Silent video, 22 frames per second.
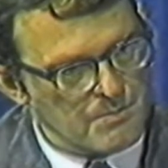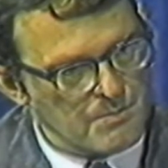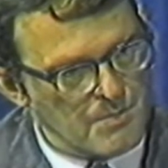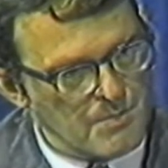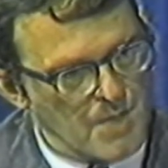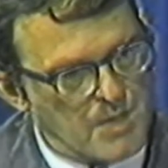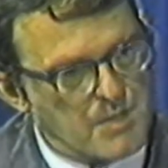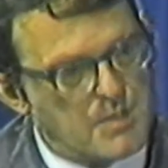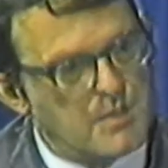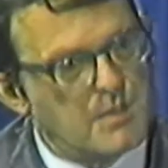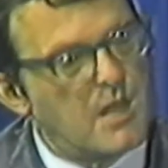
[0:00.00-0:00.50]

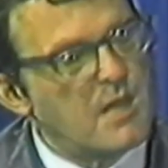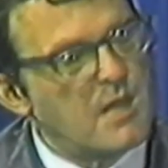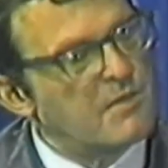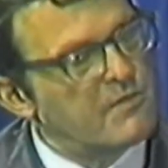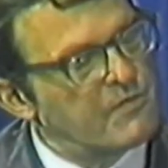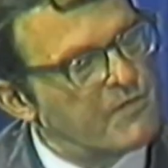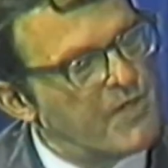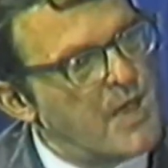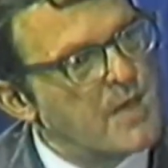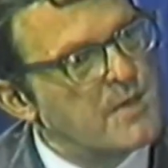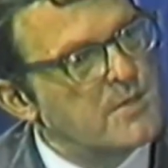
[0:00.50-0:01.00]
I did a lot of
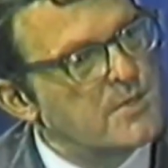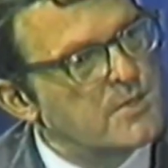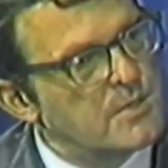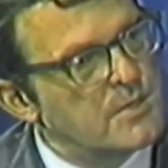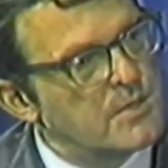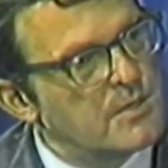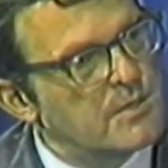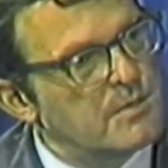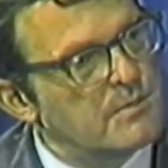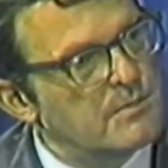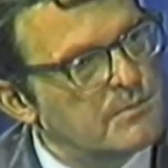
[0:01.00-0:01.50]

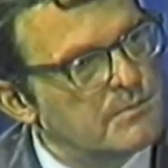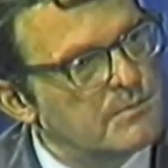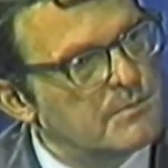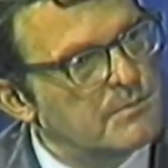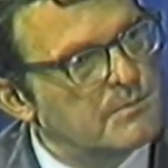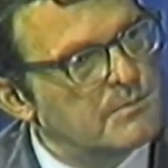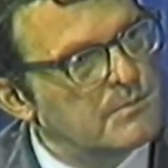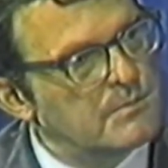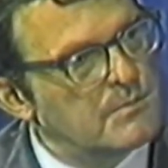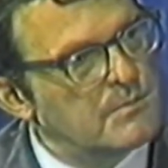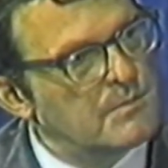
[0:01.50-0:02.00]
fantasy.
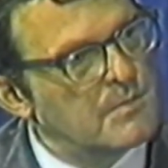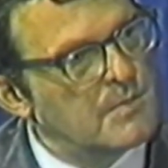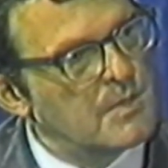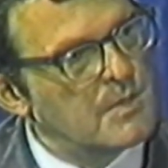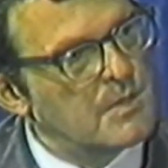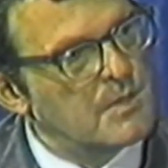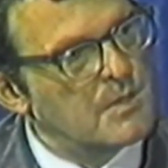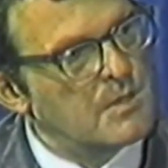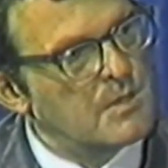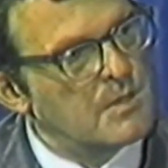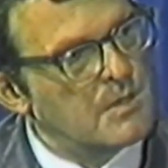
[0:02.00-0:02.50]
Mm-hmm.
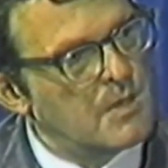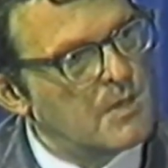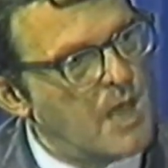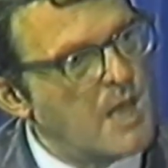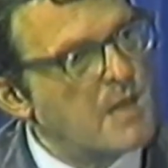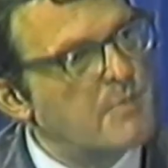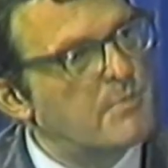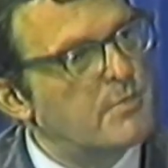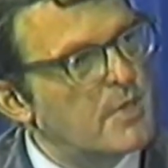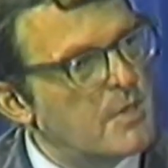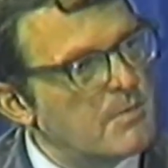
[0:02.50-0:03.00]
I had
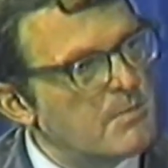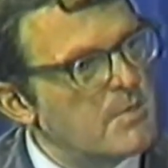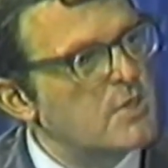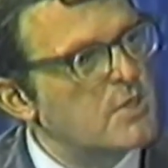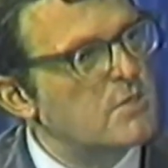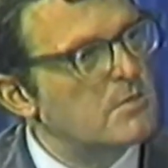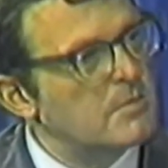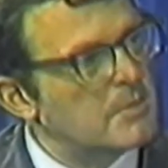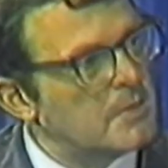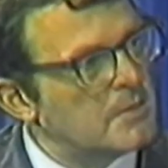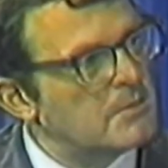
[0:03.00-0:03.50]
a pretty
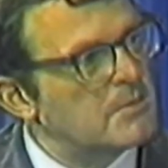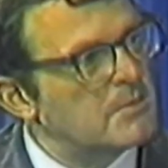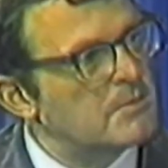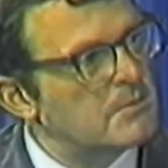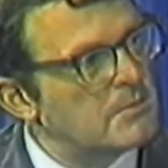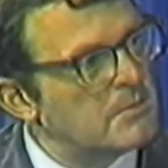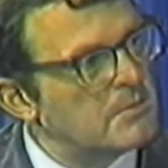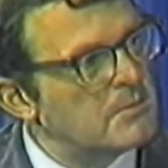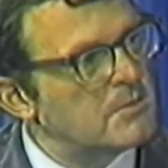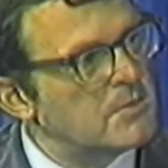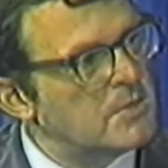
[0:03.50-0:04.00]
miserable
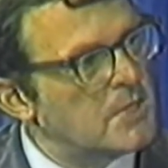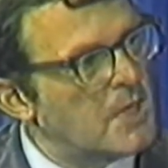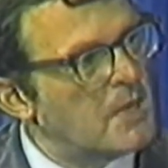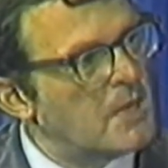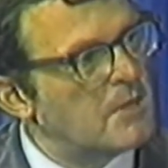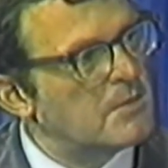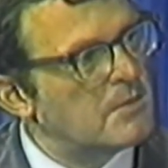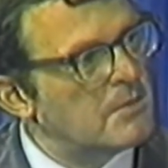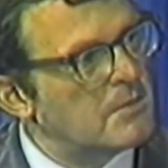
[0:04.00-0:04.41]
childhood.